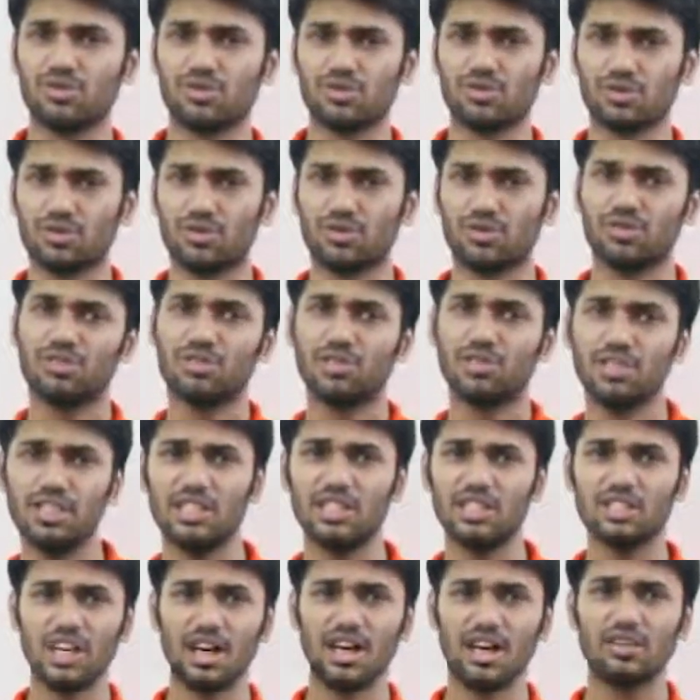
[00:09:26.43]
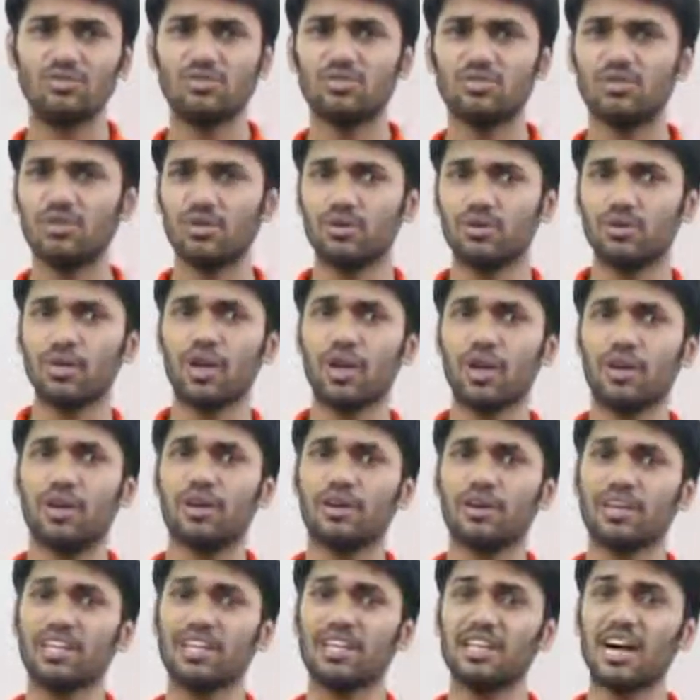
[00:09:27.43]
So 3 times 4,
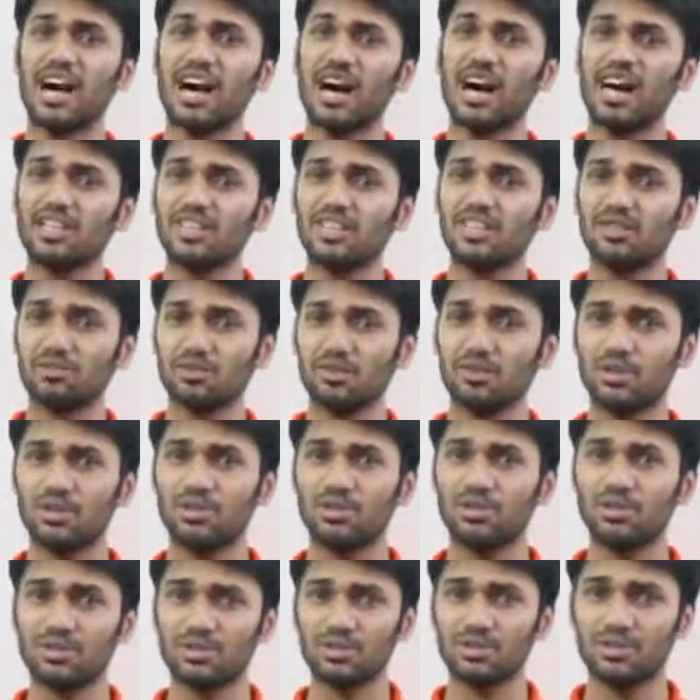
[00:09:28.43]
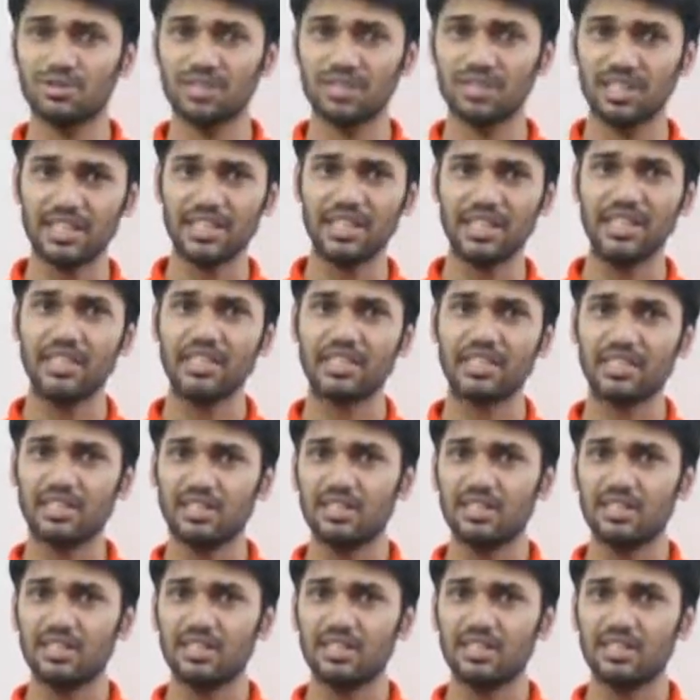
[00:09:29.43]
or in other words you could say